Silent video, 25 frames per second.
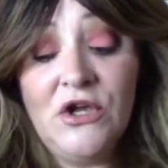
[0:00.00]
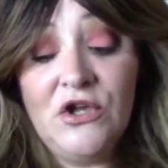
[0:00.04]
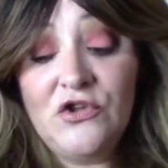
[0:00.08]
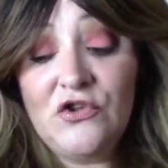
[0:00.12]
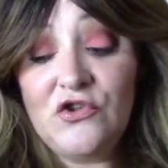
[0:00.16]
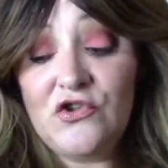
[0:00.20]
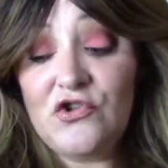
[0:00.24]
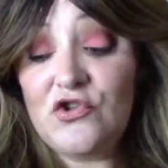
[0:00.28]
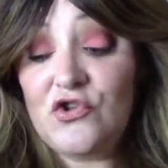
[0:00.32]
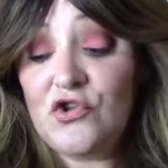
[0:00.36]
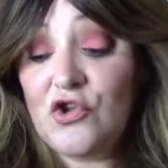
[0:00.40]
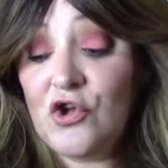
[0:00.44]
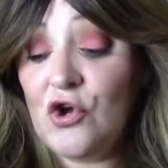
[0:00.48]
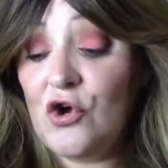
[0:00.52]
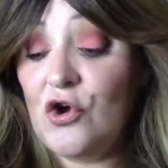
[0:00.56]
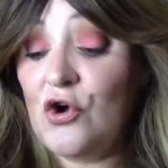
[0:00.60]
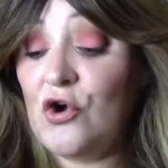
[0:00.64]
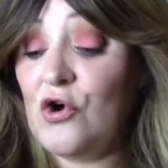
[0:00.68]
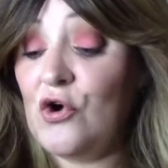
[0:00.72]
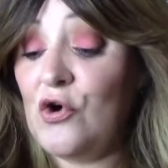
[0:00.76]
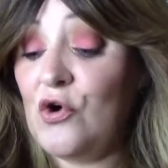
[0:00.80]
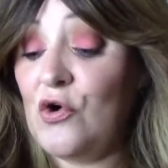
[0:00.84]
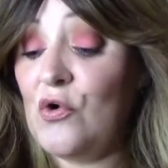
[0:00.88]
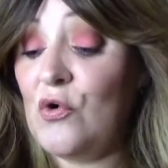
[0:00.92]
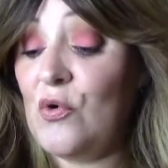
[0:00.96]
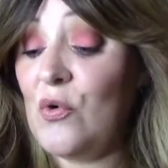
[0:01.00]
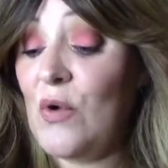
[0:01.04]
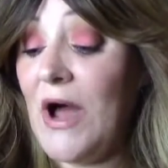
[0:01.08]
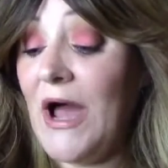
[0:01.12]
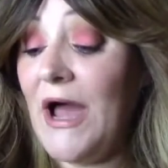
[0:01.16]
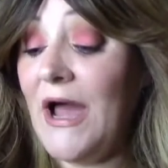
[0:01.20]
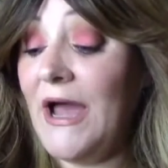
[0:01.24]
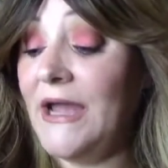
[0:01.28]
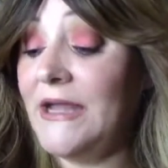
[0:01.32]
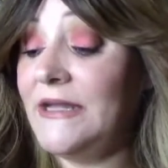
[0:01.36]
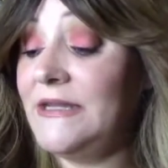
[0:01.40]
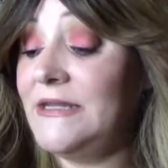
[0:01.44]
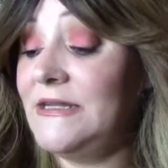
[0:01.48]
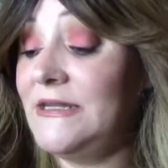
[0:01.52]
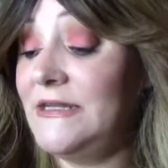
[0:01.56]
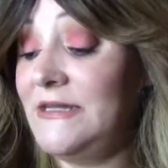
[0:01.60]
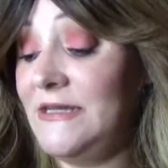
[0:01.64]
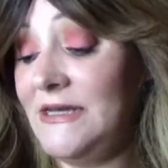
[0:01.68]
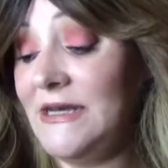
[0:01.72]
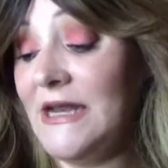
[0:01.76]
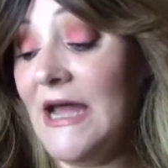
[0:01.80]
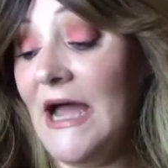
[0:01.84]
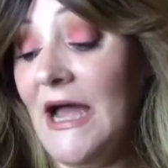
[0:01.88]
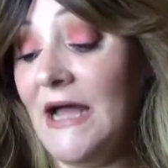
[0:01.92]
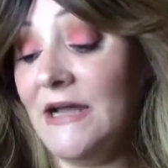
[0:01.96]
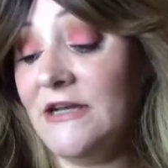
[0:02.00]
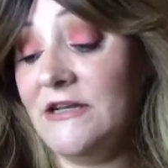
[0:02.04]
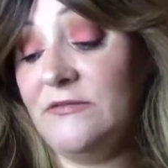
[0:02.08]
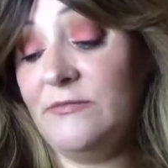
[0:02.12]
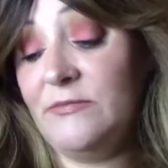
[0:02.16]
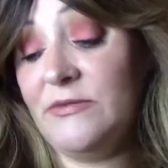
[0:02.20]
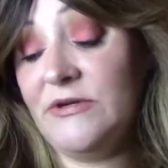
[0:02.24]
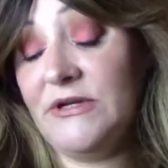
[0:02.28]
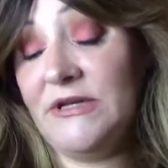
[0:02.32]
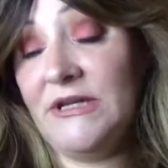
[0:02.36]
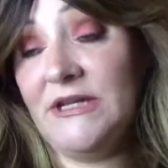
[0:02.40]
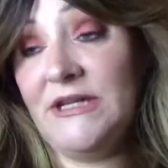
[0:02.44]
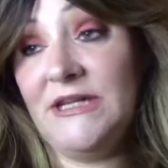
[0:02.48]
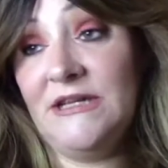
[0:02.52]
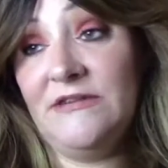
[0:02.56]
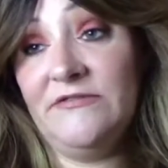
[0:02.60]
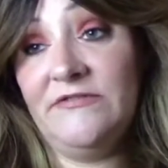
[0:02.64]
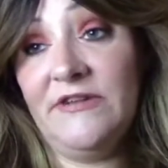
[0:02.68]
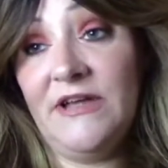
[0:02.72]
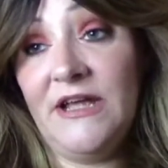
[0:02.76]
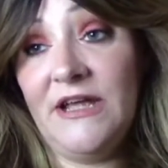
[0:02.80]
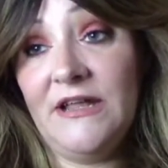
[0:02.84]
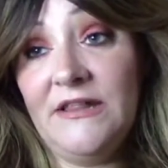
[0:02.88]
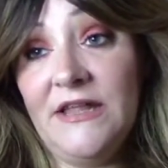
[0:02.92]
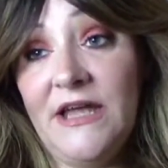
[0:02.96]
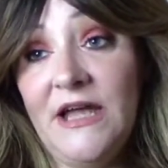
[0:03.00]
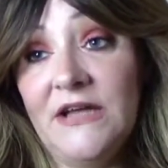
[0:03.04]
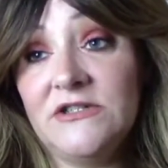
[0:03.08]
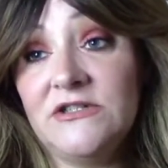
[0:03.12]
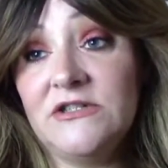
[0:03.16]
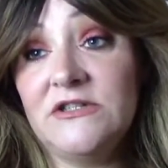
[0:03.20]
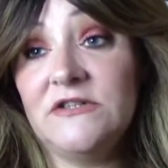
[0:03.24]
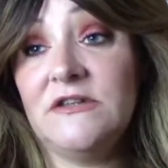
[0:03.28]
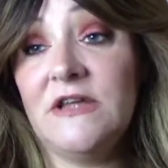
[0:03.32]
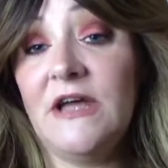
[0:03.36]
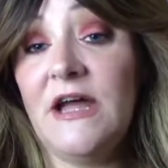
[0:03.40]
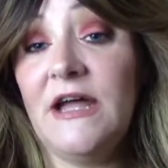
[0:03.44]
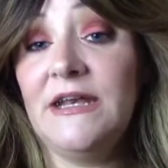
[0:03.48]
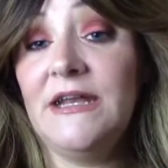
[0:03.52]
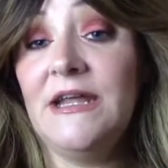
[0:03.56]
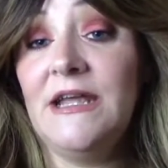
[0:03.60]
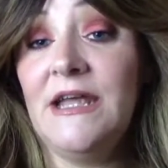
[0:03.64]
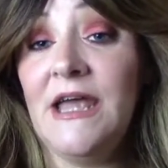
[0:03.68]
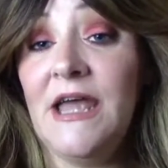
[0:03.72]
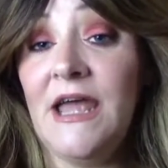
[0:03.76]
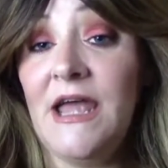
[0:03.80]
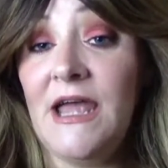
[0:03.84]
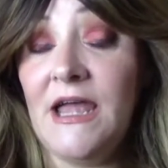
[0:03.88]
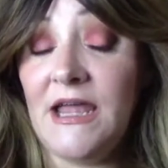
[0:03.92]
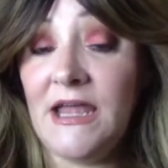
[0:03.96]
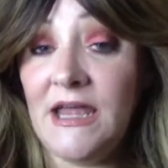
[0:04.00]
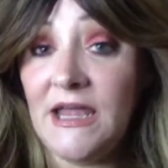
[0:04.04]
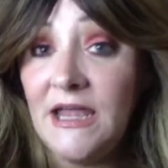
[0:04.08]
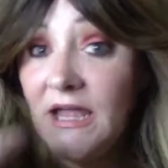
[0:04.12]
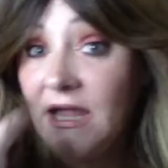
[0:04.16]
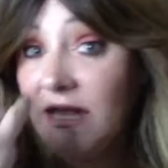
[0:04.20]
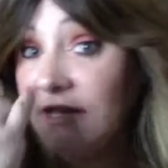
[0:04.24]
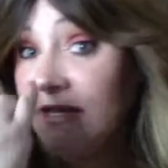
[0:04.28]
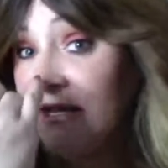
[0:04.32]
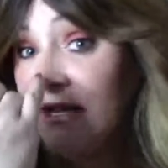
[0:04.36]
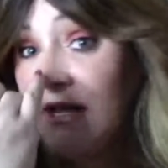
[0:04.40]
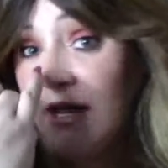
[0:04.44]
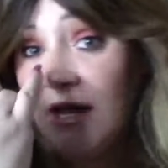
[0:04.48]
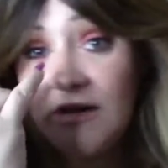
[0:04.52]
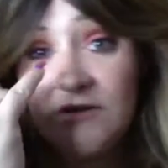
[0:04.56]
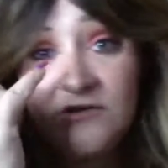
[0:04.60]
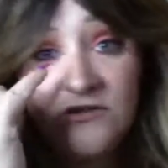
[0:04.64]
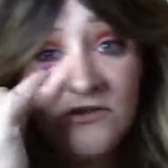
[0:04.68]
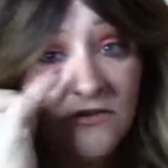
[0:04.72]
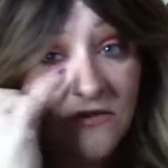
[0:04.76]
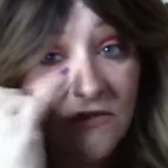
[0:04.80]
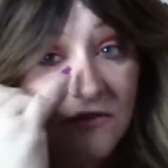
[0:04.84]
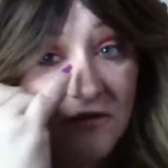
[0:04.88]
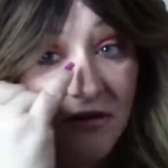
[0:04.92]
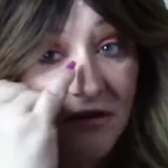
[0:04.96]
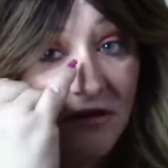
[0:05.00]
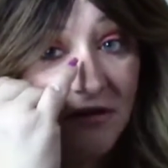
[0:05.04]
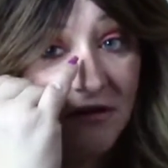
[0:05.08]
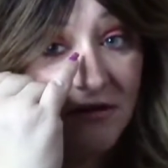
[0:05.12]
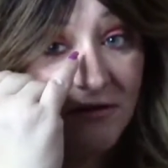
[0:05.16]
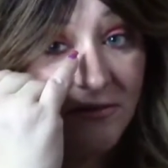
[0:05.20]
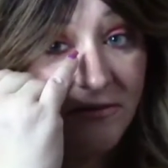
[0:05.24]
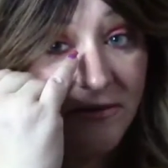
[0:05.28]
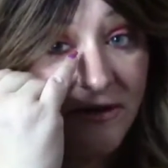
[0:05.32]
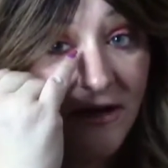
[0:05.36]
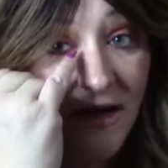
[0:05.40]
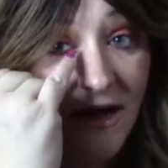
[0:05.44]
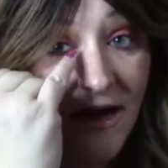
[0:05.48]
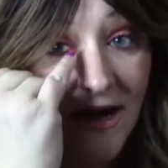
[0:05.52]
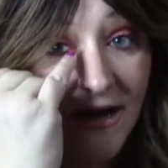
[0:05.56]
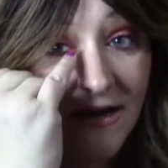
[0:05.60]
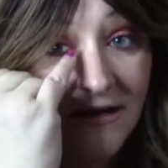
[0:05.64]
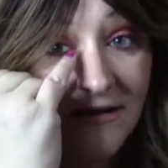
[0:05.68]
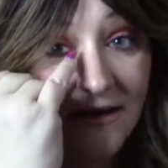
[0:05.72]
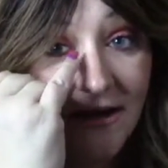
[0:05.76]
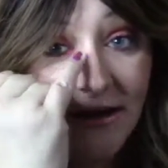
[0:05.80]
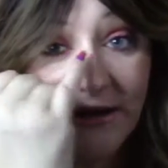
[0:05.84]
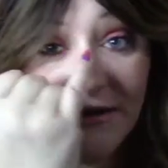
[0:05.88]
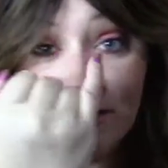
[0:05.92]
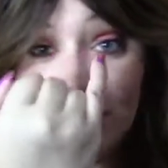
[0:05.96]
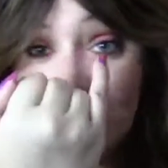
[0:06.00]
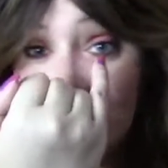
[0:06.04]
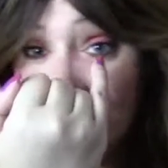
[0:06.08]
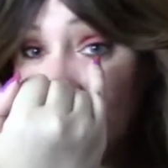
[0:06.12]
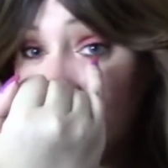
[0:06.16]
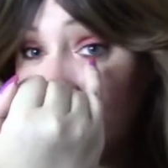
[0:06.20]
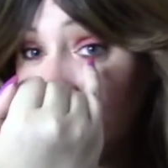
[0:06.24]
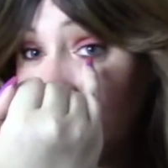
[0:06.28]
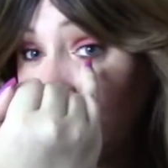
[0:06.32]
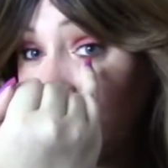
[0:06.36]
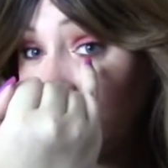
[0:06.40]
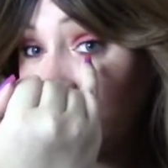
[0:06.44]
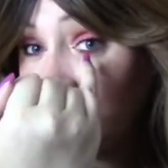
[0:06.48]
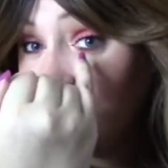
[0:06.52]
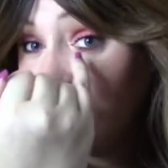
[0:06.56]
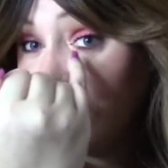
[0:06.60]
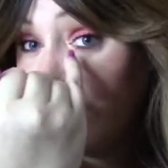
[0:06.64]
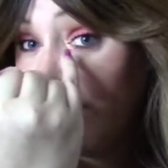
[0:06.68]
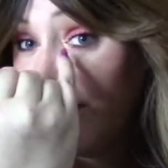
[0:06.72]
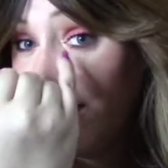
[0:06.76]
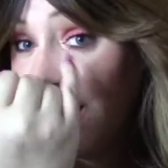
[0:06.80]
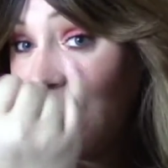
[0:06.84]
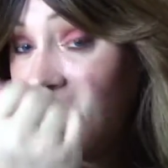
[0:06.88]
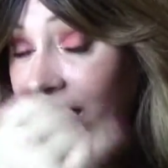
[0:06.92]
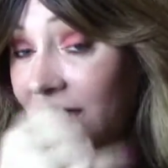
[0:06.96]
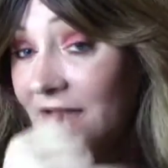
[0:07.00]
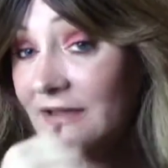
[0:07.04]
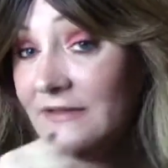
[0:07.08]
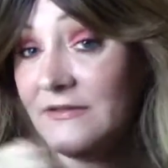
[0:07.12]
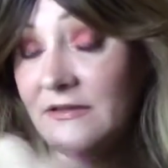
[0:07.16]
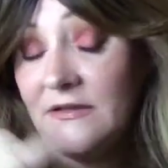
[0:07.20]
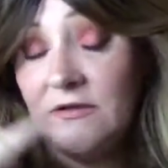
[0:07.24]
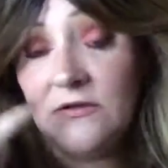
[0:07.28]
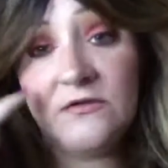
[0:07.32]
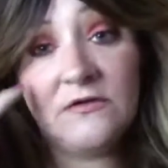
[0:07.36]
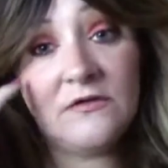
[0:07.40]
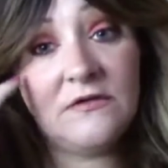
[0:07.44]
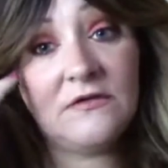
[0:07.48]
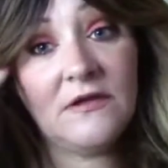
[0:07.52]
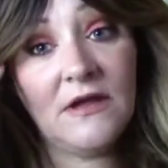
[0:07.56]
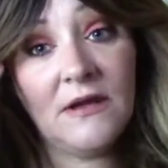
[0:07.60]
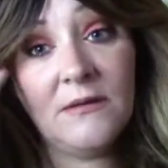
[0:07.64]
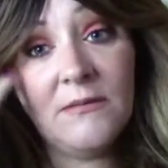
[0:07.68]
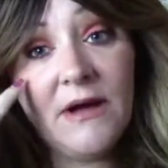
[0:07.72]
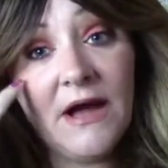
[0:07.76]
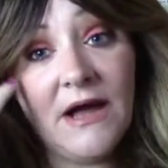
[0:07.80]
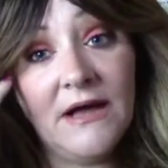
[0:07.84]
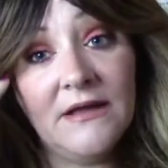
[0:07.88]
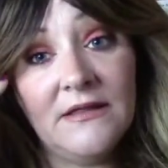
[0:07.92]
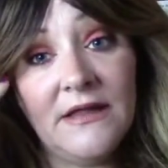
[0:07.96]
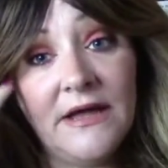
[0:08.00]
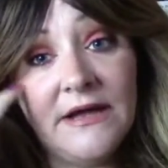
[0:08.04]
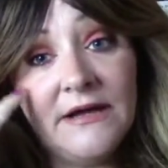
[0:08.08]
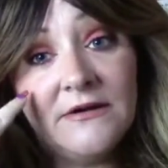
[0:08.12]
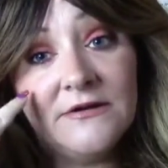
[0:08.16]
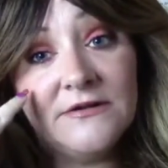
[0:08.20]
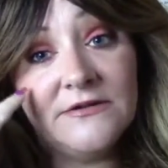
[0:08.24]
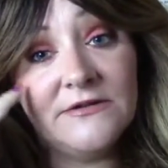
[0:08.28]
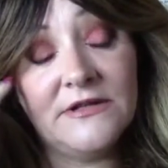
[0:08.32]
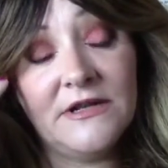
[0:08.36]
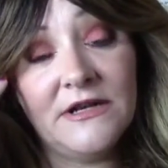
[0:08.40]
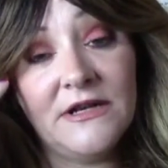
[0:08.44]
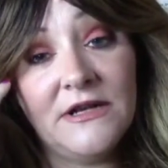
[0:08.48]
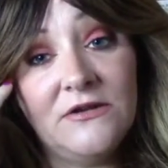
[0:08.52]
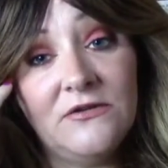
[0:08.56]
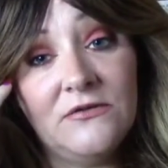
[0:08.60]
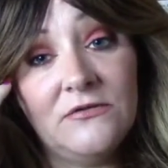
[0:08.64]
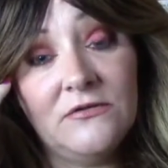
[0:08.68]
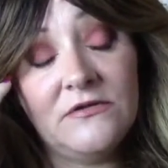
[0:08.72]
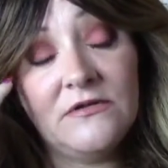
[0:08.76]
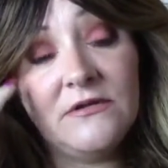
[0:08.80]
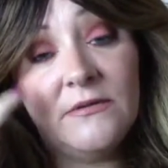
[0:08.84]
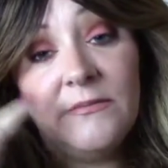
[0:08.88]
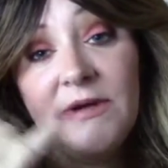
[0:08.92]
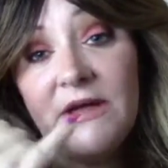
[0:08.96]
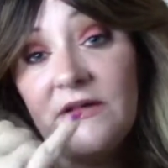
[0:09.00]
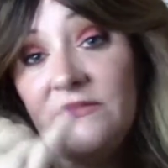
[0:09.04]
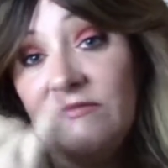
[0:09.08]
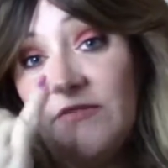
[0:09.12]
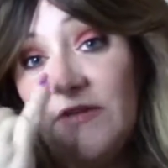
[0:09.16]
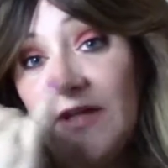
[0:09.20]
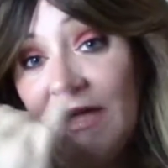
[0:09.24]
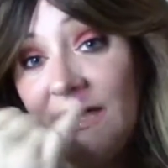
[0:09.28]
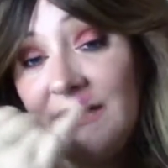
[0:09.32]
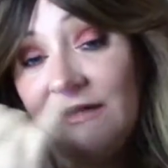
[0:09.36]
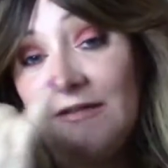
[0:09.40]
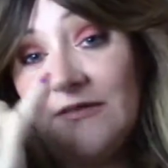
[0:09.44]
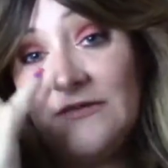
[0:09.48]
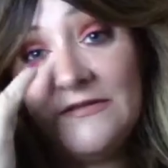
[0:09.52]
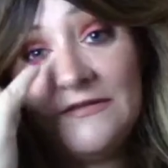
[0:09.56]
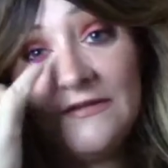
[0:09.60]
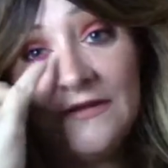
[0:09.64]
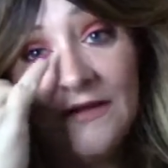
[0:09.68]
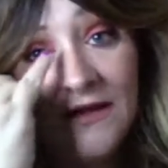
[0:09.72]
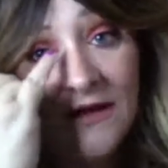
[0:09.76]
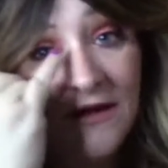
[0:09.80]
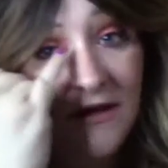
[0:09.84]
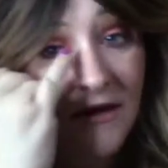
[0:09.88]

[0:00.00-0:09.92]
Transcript: So I did not put any fake lashes on, and I just did a little bit of highlighter in the corner of my eyes. I used the same highlighter that I used on my face,